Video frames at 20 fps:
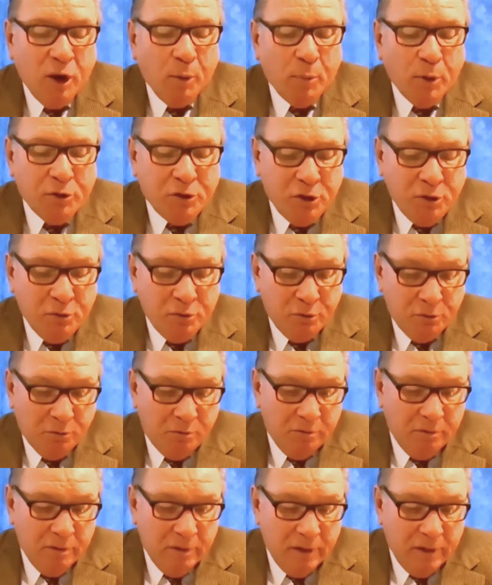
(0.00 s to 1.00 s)
Number
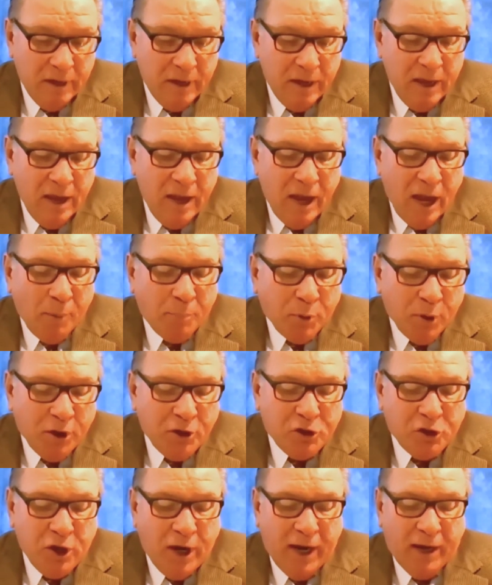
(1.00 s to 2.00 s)
two,
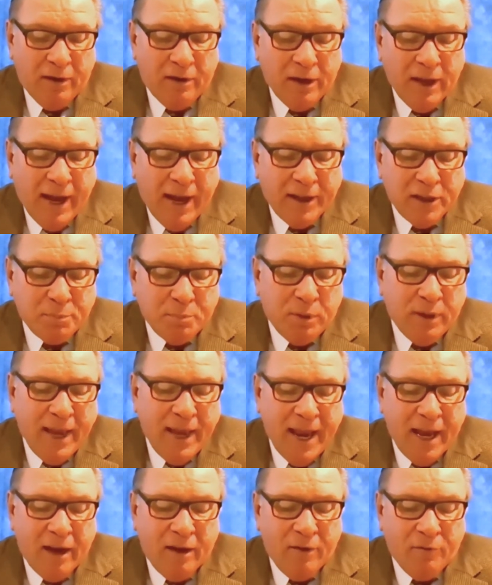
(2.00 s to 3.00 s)
appreciate God's
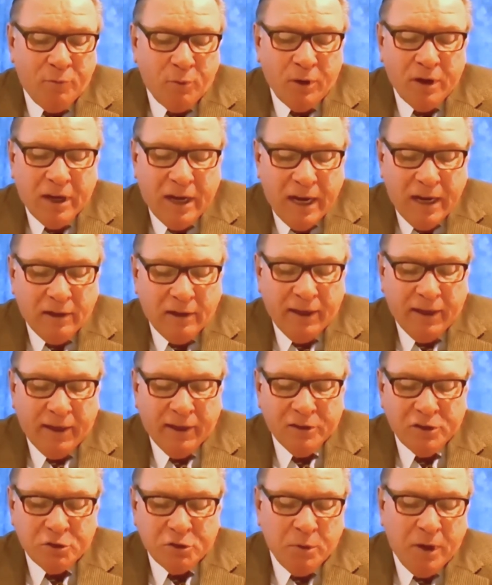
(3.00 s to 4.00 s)
plan for
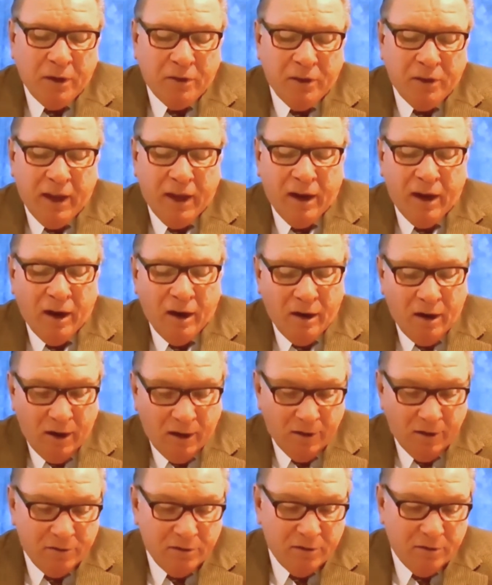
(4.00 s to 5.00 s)
healing and strengthening our
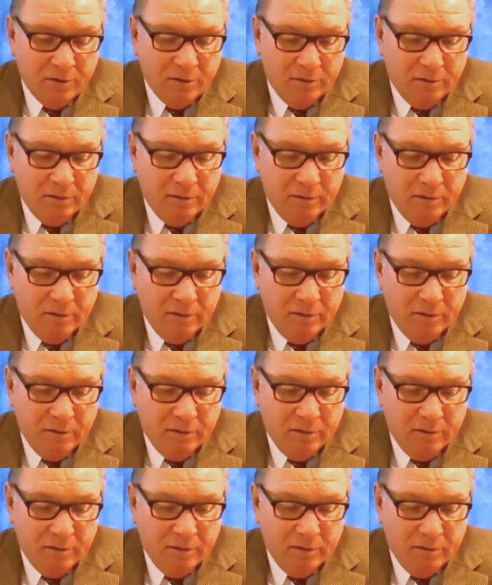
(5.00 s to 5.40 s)
hearts.